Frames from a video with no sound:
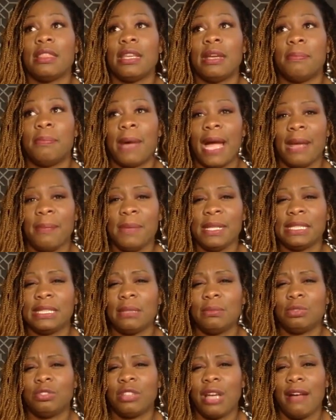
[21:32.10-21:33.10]
there might be
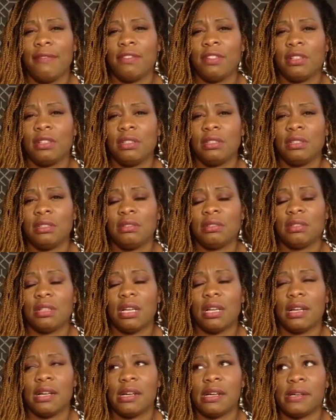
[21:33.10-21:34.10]
some travel
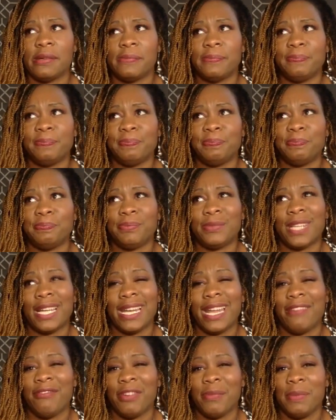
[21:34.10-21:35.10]
um,
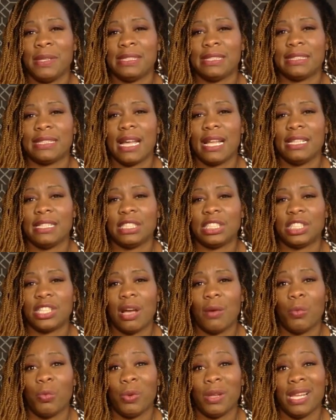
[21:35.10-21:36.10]
not every business analyst
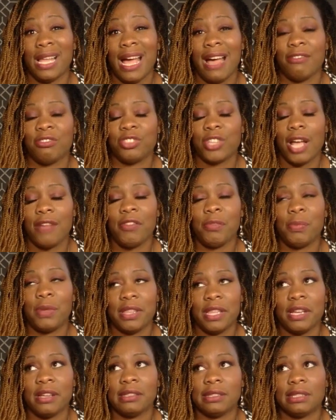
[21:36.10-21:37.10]
job will have travel
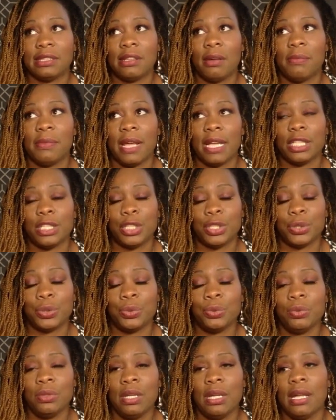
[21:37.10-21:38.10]
but there are some that
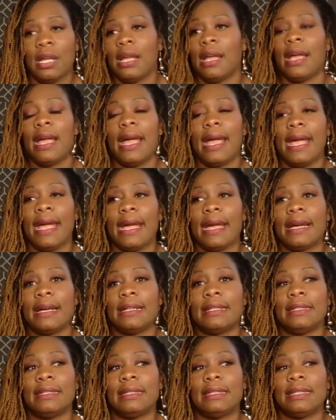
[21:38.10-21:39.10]
do
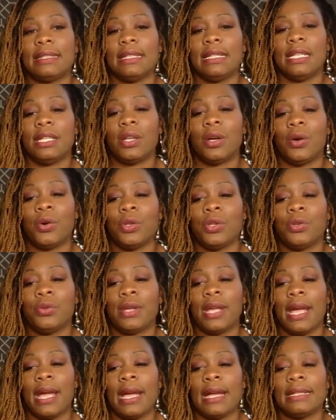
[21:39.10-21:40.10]
and you know you
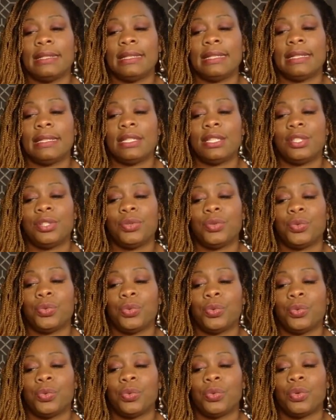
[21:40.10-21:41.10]
get
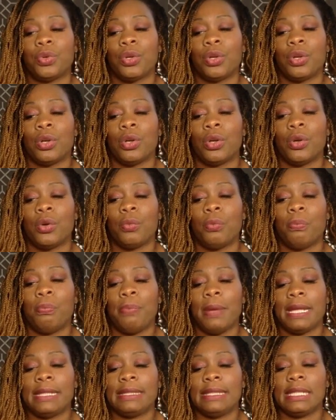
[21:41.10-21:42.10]
to
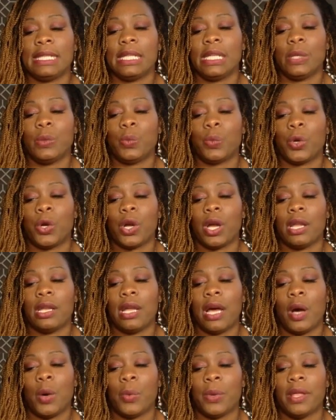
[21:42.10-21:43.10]
basically work a
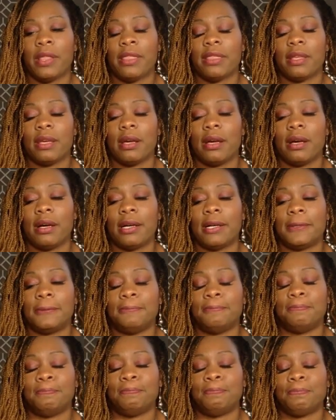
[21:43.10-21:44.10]
lot with
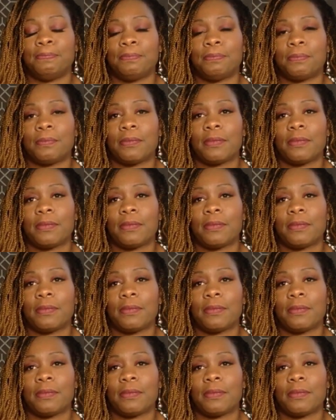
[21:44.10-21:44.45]
um,